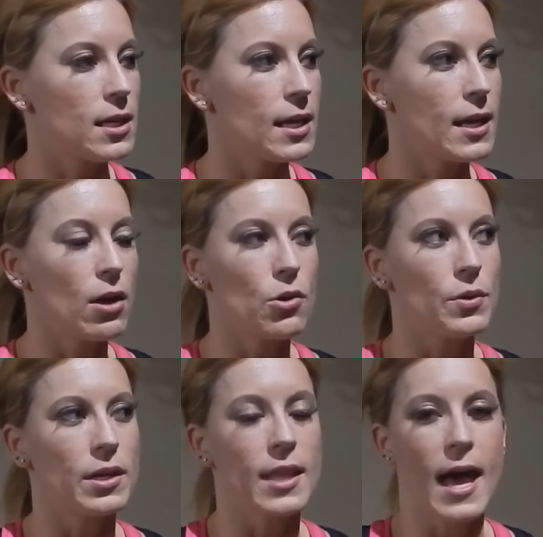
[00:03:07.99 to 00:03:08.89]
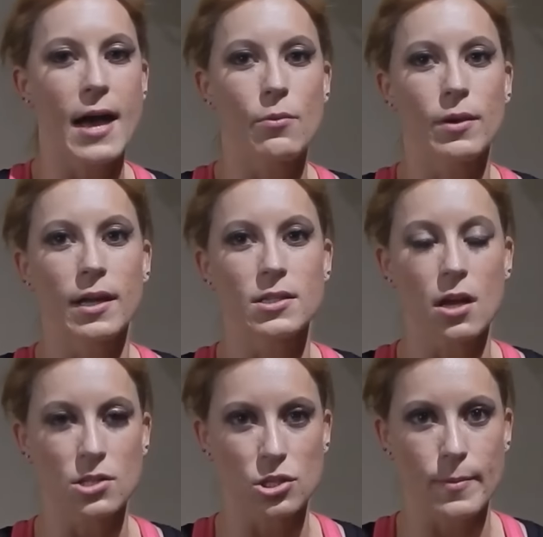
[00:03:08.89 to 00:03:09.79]
and I'll go into that when I
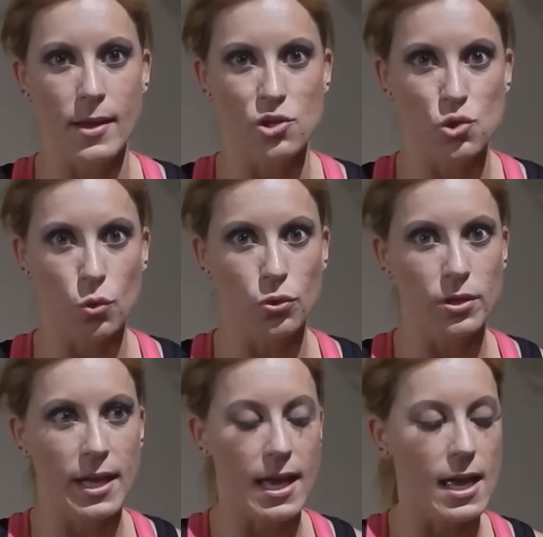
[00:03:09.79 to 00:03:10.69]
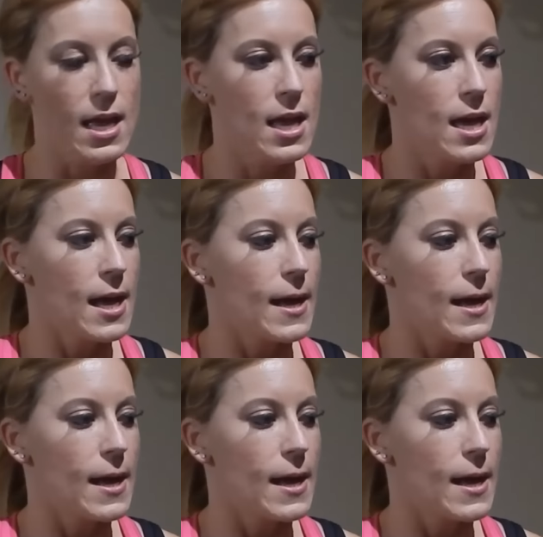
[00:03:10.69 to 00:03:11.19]
talk to you about shoulder day.